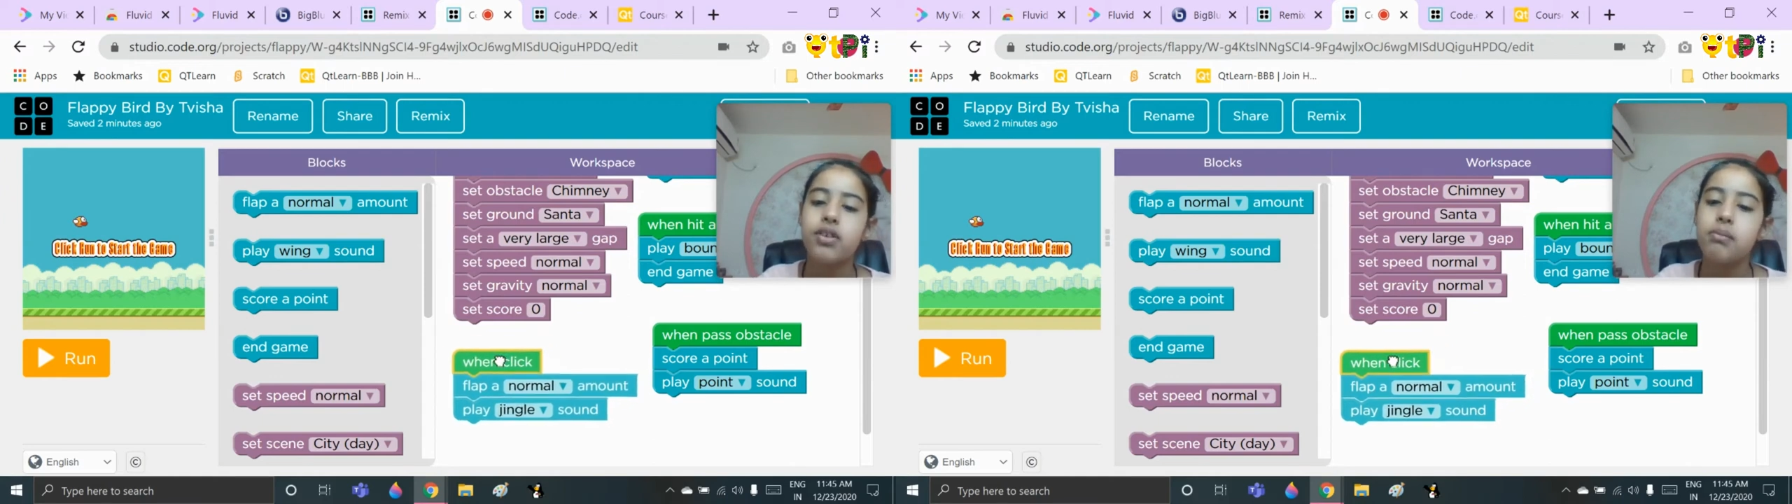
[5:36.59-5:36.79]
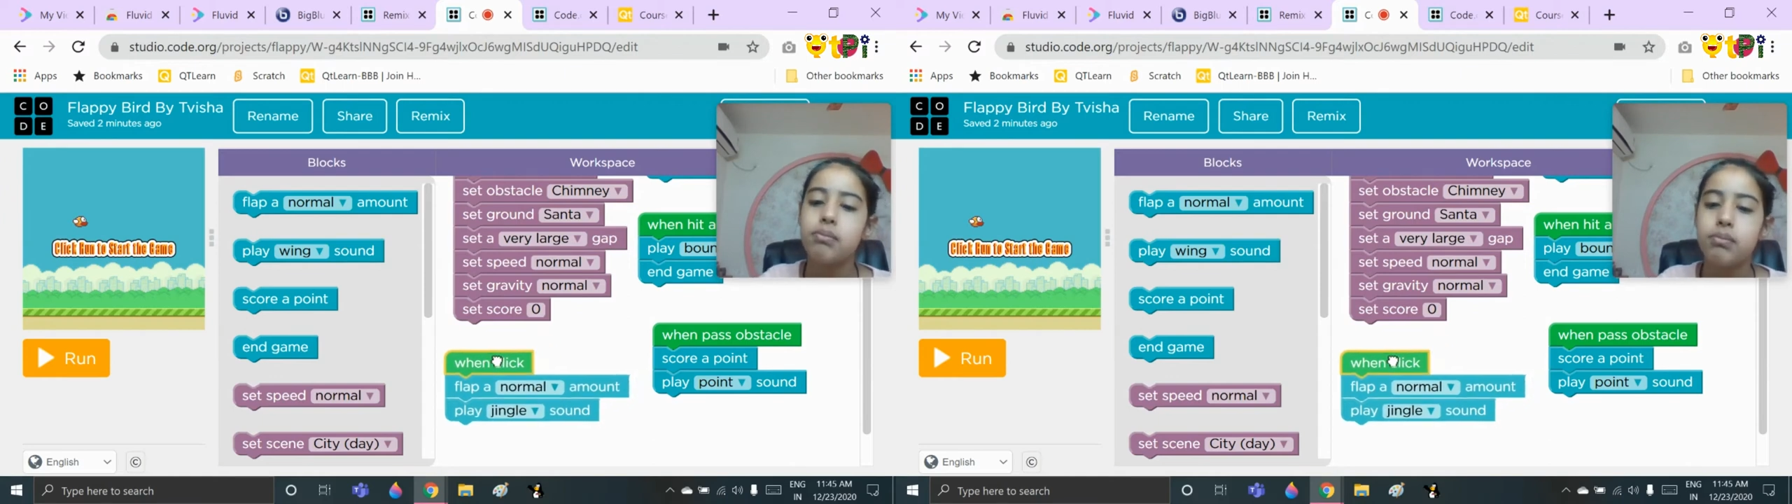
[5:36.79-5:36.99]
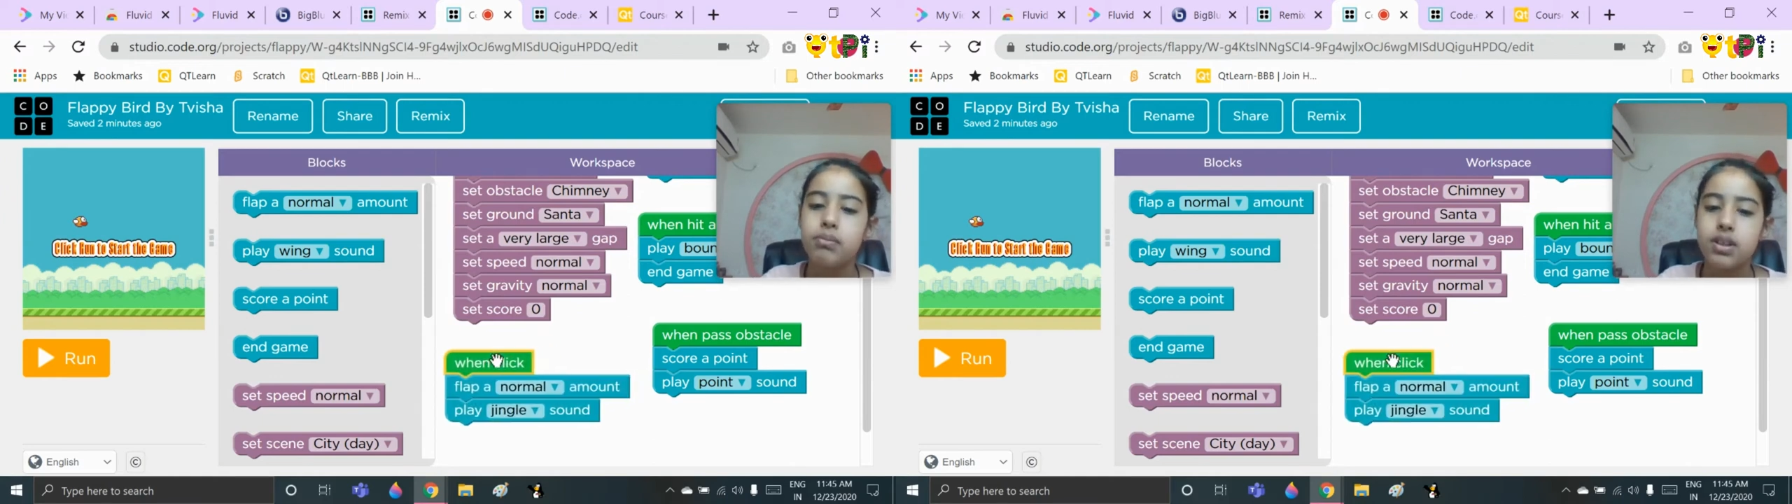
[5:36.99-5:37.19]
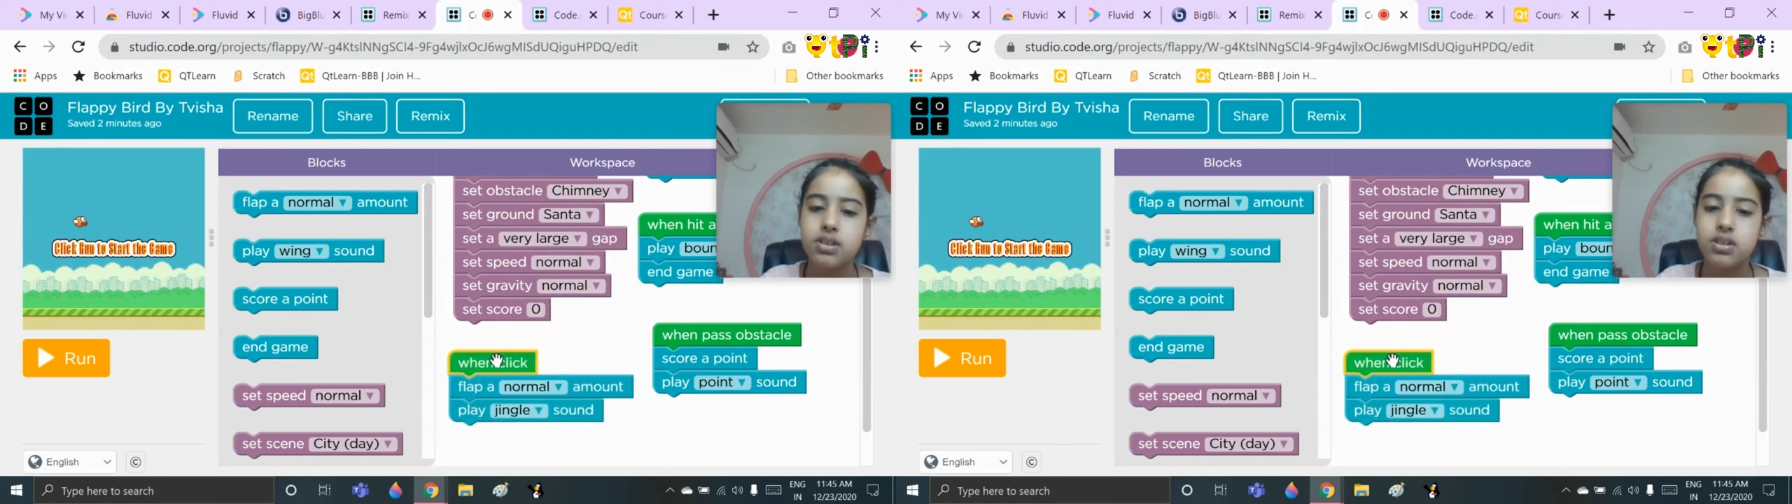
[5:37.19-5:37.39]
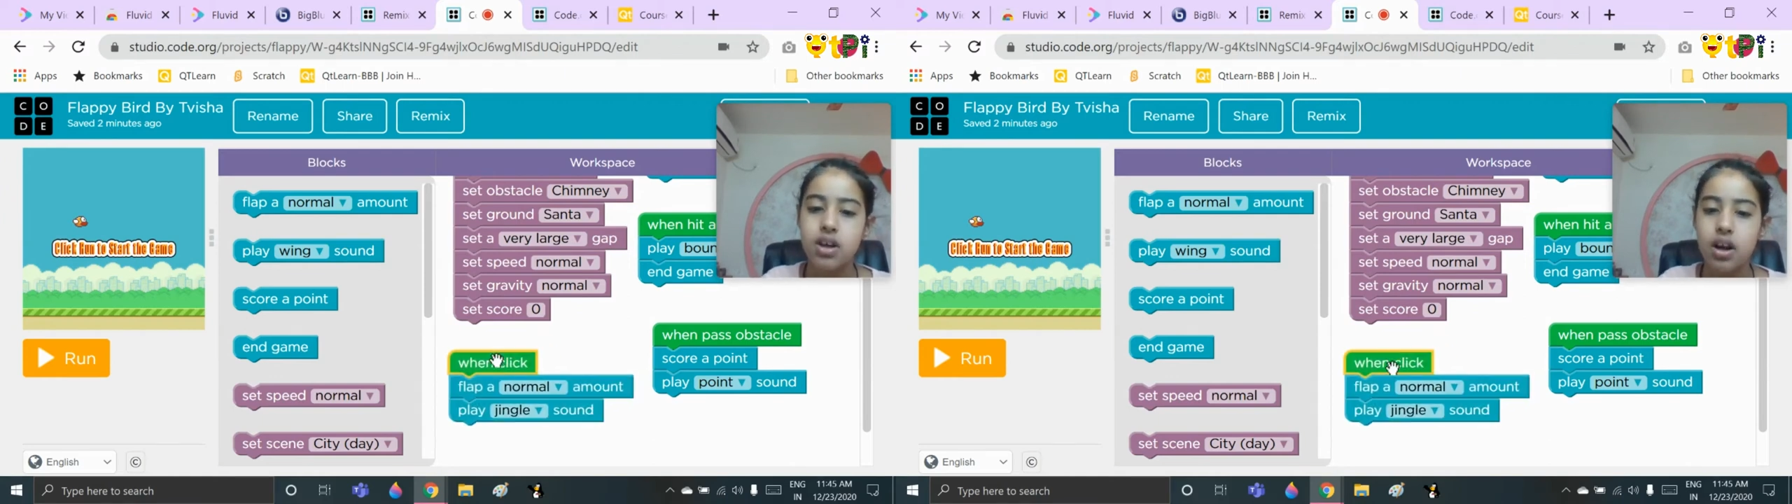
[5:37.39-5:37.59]
from the
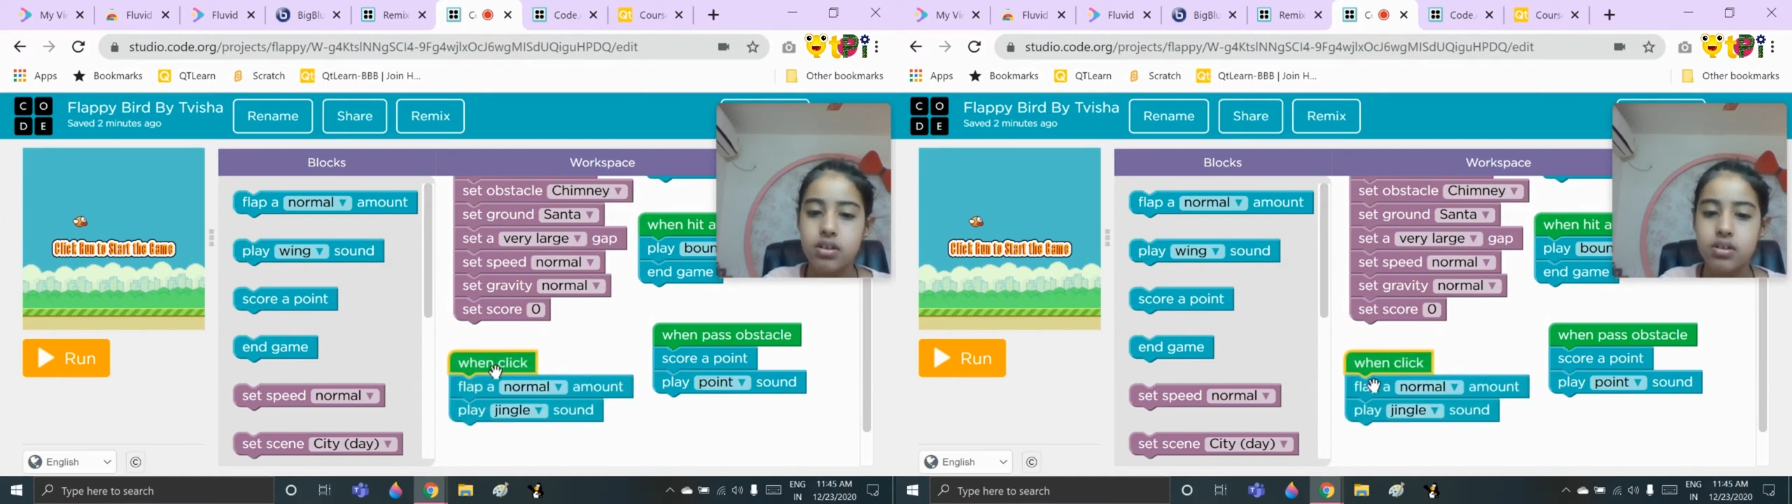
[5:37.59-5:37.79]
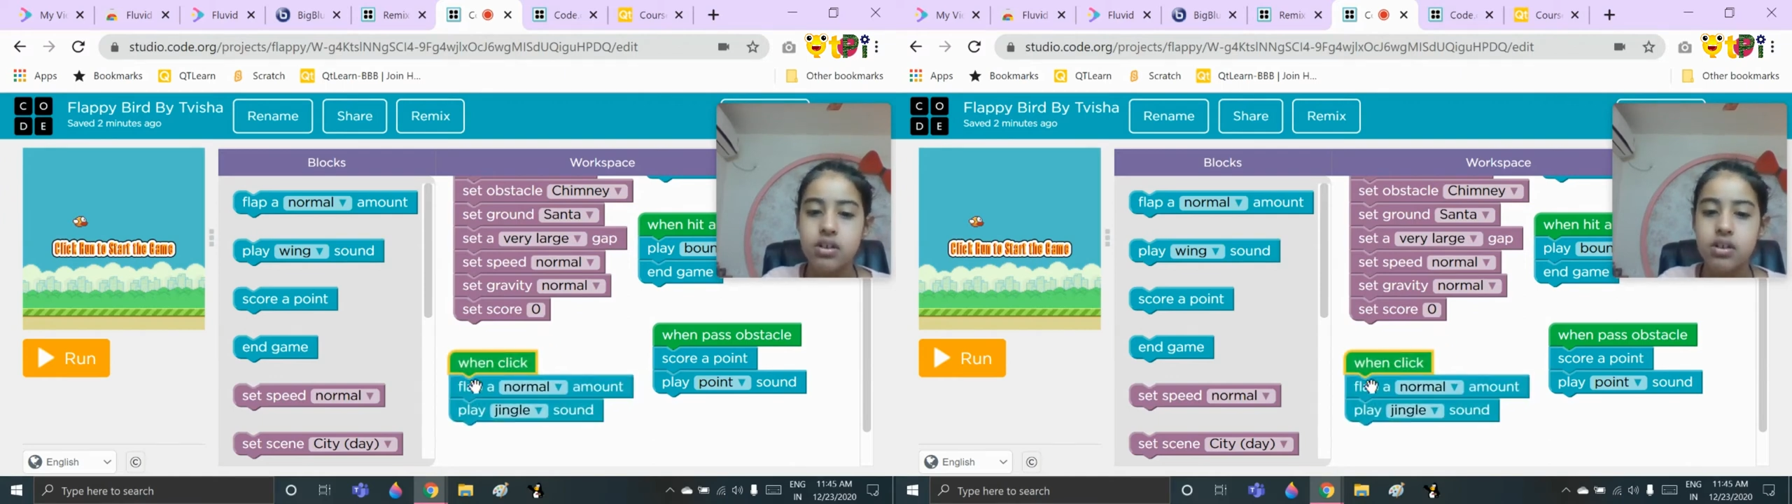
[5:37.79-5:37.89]
start.